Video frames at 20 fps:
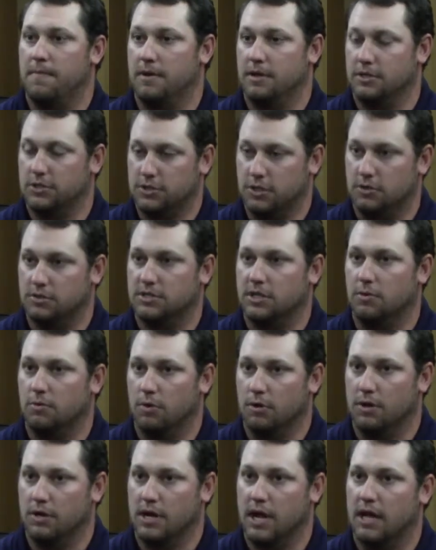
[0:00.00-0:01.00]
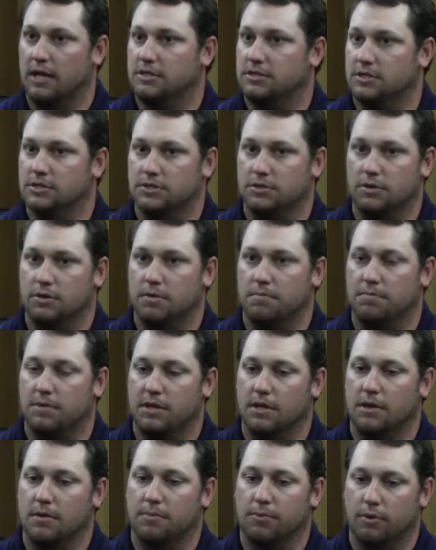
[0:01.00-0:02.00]
and it shows that we're not just going to
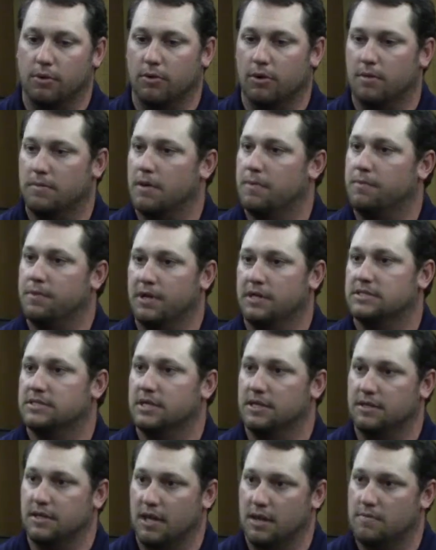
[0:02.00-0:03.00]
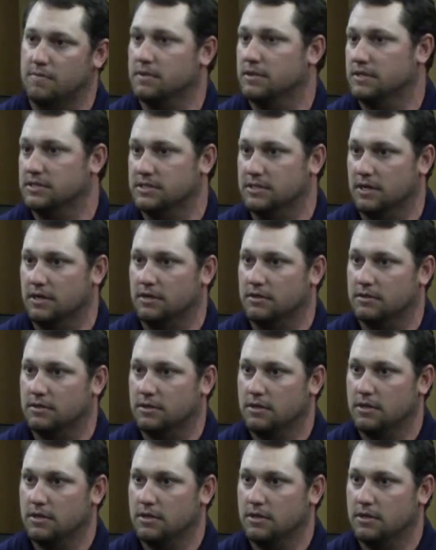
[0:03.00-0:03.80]
be a program that plays 10 games and is done.